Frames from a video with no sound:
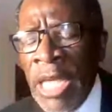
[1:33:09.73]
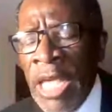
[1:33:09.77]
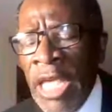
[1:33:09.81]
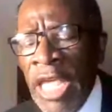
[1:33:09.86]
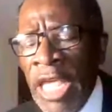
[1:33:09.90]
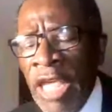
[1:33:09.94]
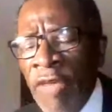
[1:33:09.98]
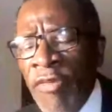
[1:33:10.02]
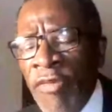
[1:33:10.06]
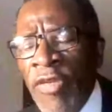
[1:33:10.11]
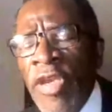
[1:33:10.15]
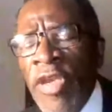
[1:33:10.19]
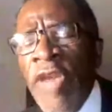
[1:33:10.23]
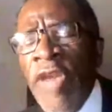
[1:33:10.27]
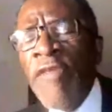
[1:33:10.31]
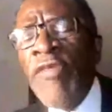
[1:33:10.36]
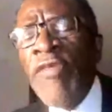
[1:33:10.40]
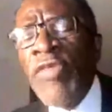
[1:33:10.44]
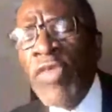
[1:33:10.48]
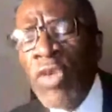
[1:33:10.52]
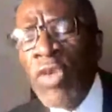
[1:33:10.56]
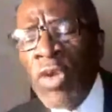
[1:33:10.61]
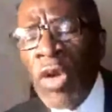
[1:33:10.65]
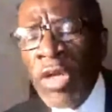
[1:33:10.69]
if you
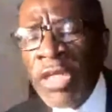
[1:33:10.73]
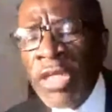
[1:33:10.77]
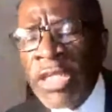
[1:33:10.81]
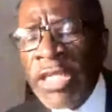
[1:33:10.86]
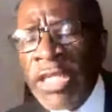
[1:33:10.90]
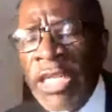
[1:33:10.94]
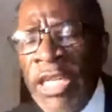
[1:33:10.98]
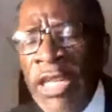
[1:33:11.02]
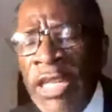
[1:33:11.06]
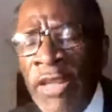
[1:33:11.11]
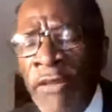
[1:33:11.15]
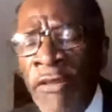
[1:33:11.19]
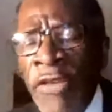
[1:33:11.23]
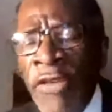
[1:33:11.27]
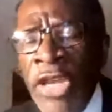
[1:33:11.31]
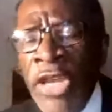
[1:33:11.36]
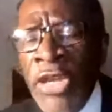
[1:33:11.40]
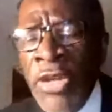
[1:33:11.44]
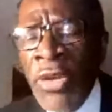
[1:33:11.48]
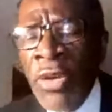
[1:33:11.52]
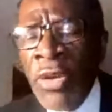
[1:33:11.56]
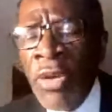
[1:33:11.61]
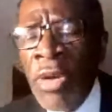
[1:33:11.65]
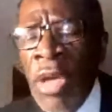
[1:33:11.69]
have not seen the
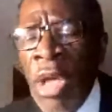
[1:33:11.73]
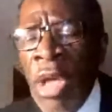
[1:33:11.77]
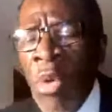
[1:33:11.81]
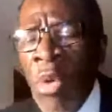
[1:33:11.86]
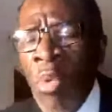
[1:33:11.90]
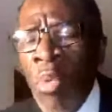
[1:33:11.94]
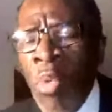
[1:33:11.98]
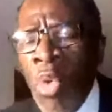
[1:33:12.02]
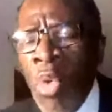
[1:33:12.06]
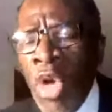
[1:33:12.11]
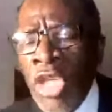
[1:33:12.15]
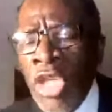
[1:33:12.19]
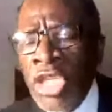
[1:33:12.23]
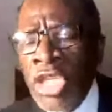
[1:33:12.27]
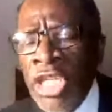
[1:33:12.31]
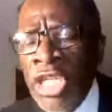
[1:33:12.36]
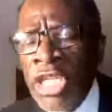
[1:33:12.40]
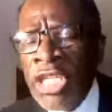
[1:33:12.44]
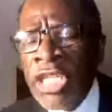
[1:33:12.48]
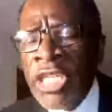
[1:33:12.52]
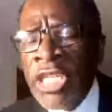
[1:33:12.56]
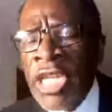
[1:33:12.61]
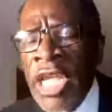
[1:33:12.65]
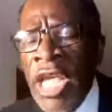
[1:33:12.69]
video, watch
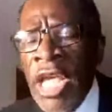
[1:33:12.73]
it.